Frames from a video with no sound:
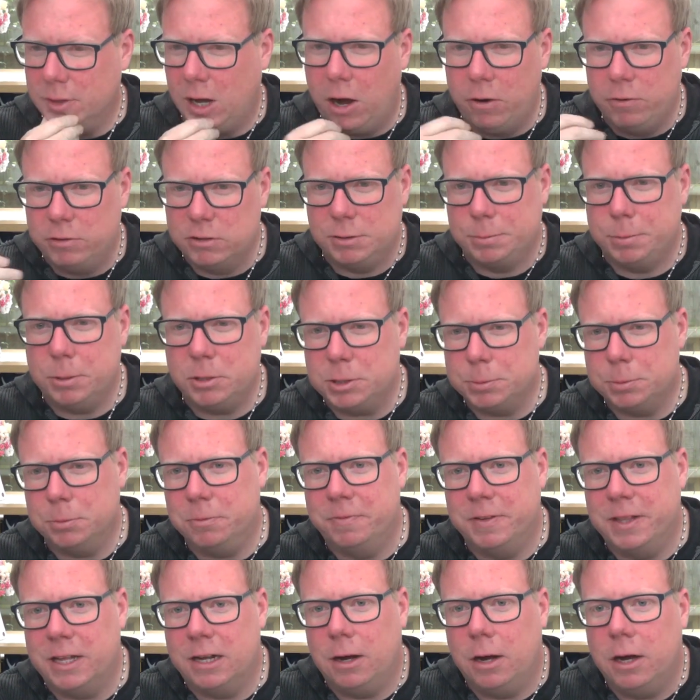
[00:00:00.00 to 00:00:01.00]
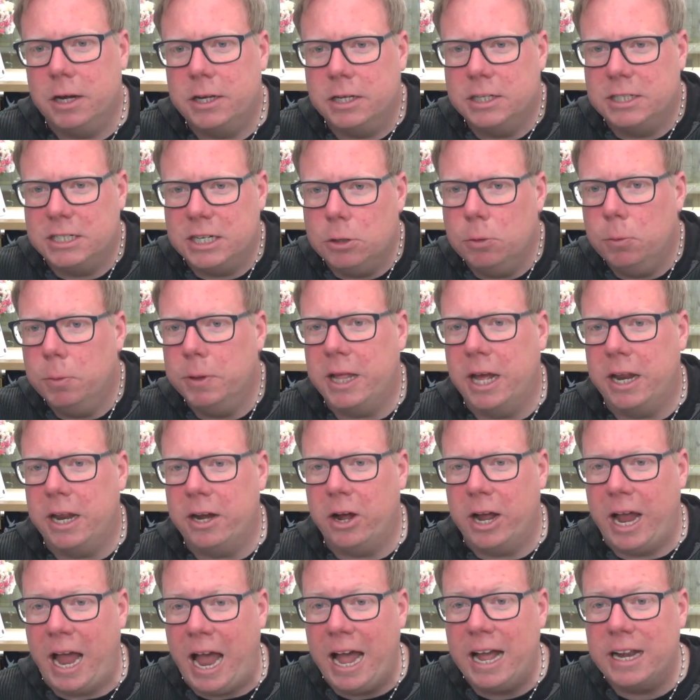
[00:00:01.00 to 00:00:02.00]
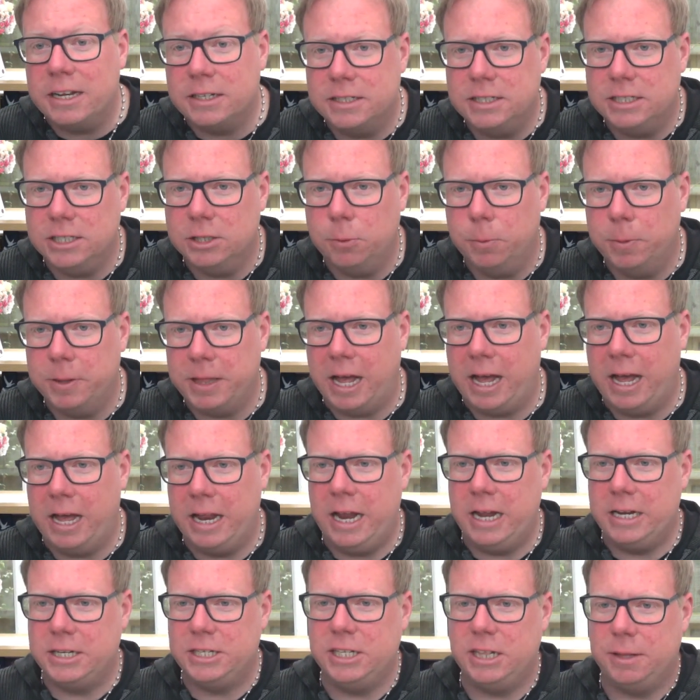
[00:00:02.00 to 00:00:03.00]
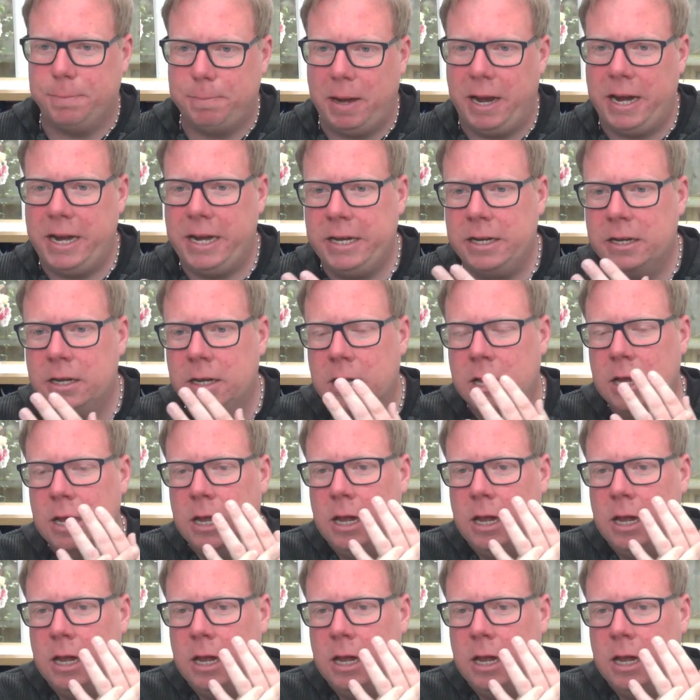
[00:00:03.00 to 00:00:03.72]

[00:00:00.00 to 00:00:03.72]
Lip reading: I was responsible for that. I could deal with that, and I had to deal with that. And actually, the pain